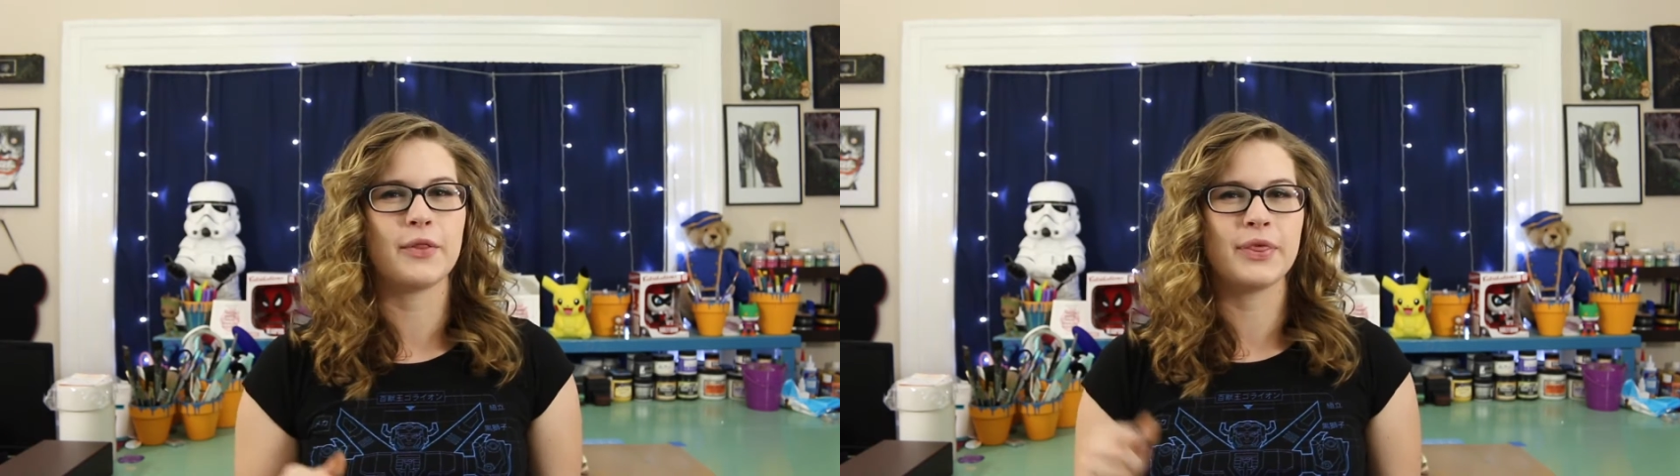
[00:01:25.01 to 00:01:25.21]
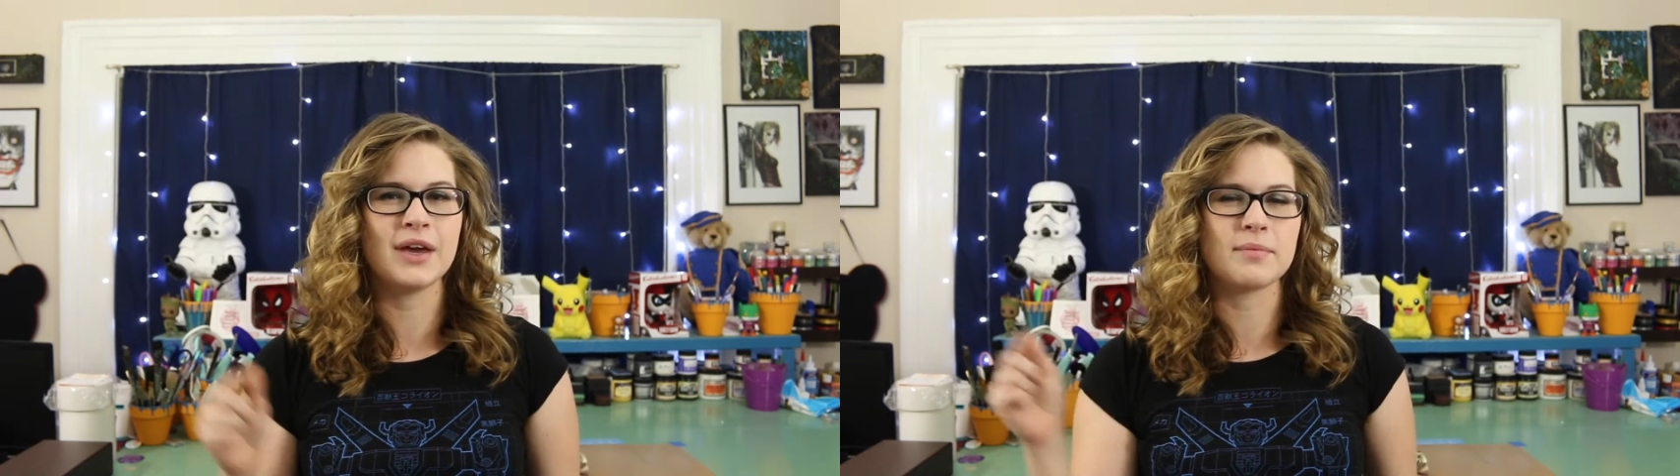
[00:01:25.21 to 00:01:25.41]

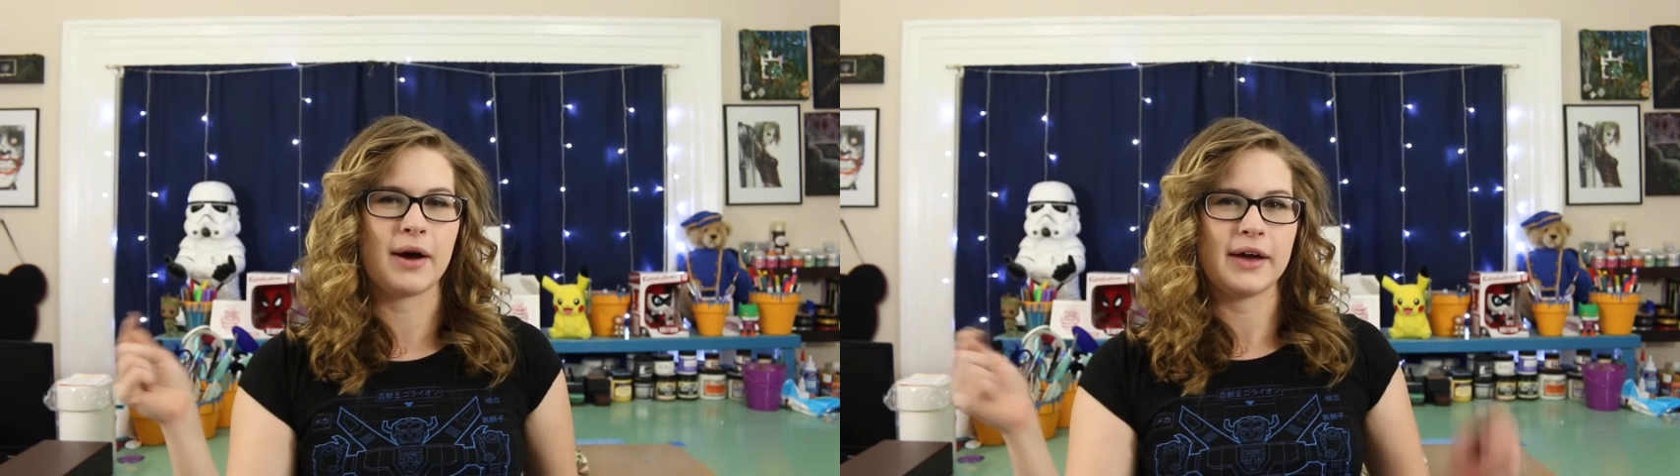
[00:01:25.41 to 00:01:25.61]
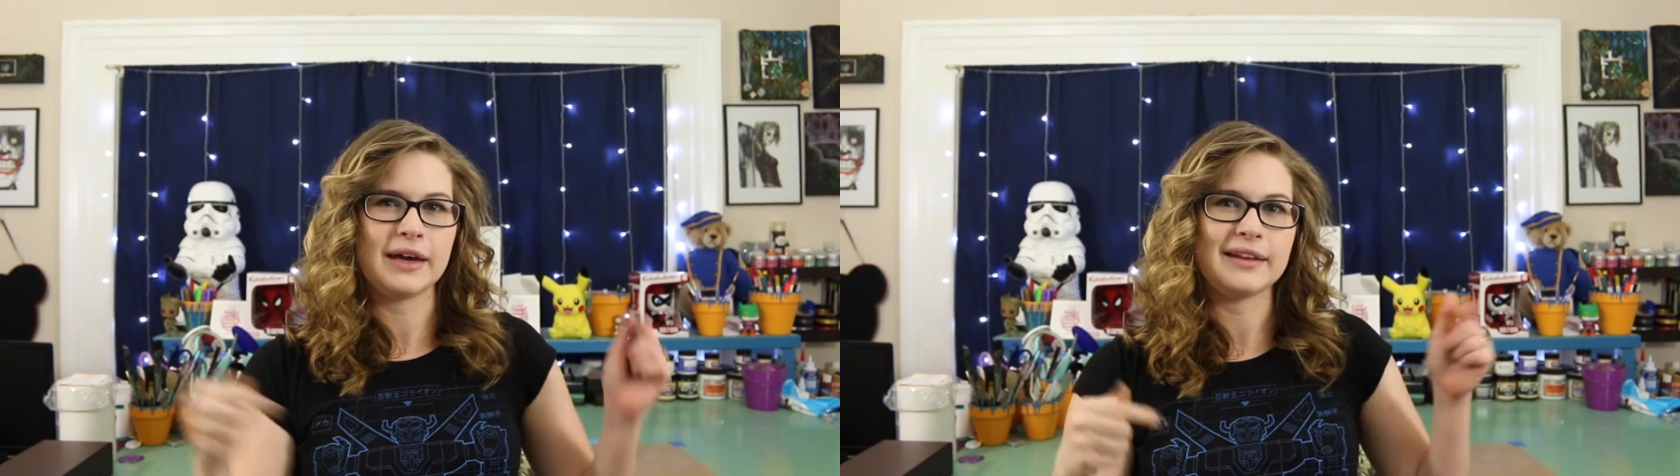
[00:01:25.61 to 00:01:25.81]
think
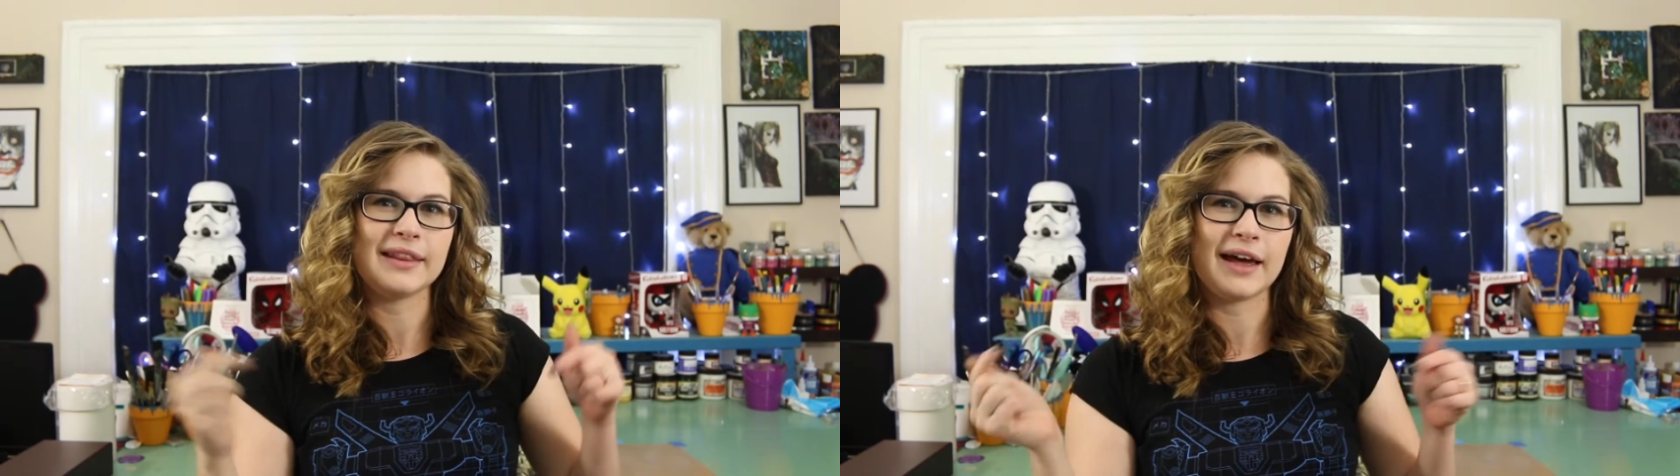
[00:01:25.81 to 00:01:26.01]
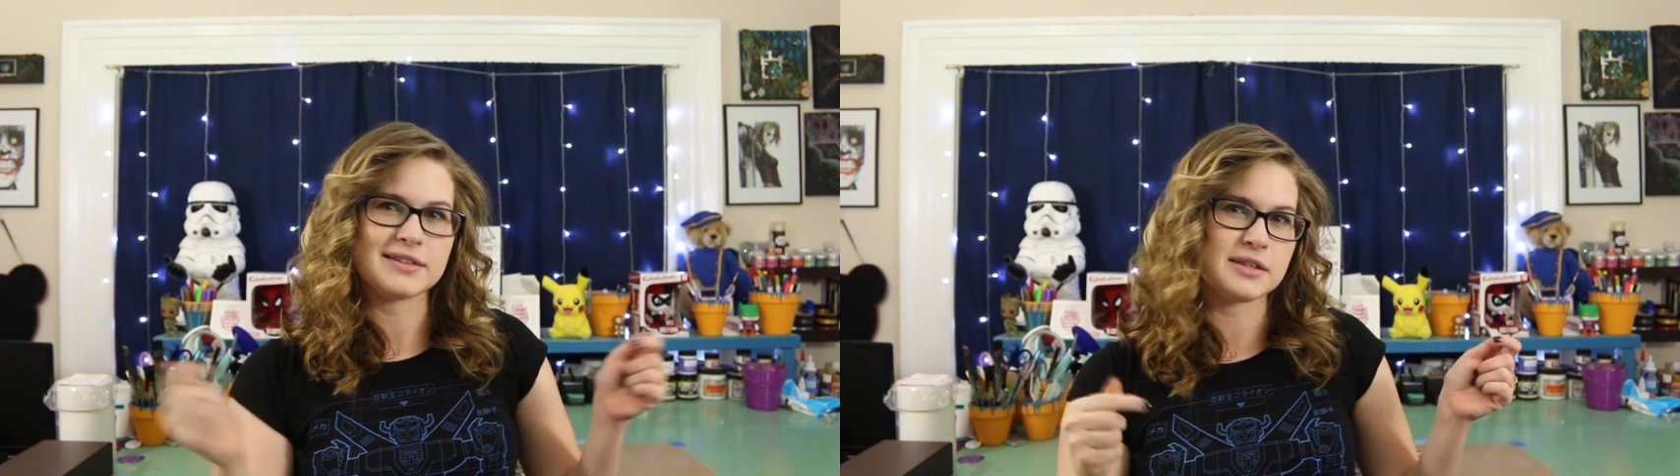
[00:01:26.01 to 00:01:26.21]
about hitting that